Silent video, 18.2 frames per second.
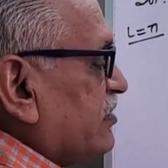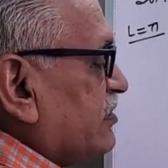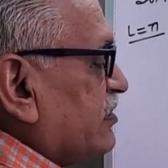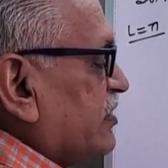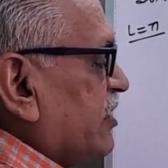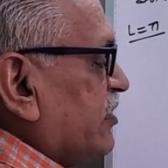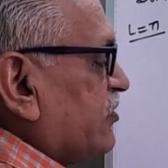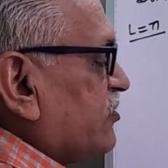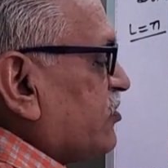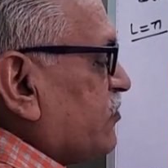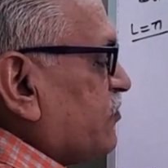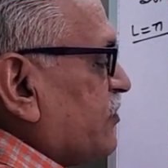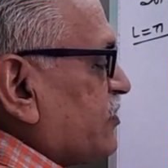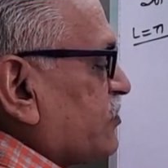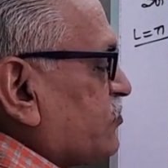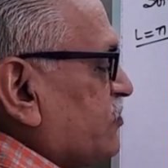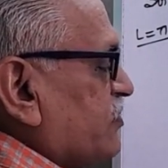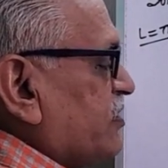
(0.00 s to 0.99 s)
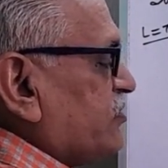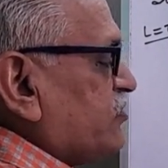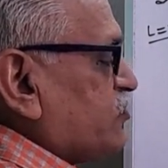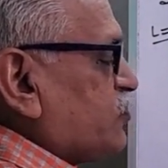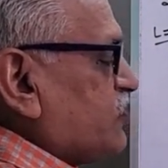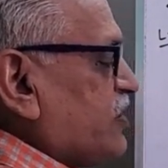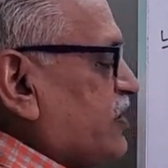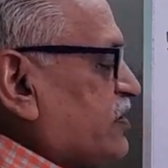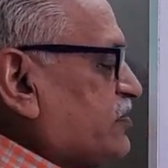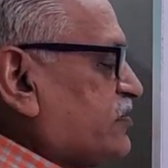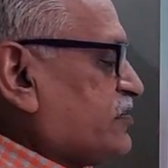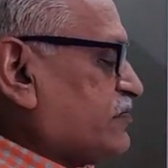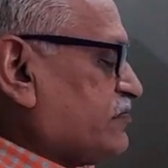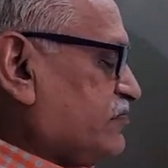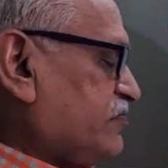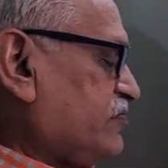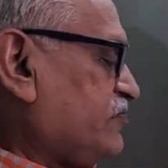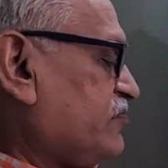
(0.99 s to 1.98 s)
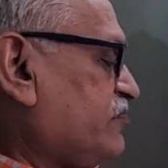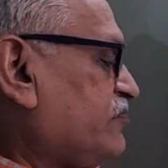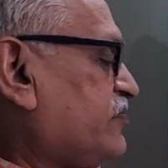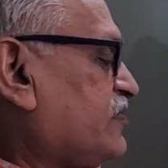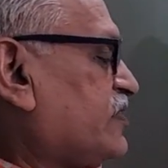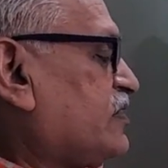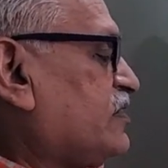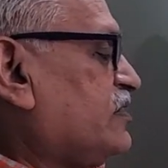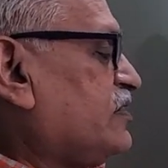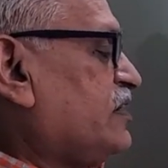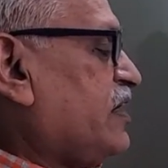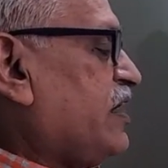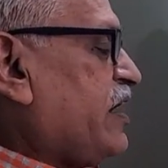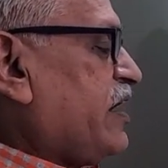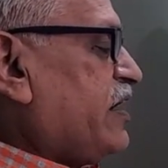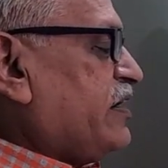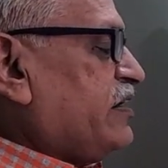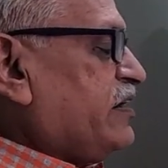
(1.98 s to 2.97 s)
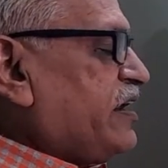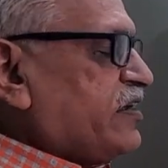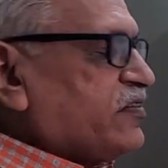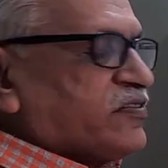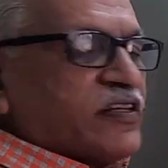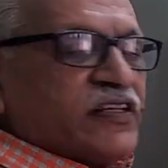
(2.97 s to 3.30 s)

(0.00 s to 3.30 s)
derivative of x square is 2x, and next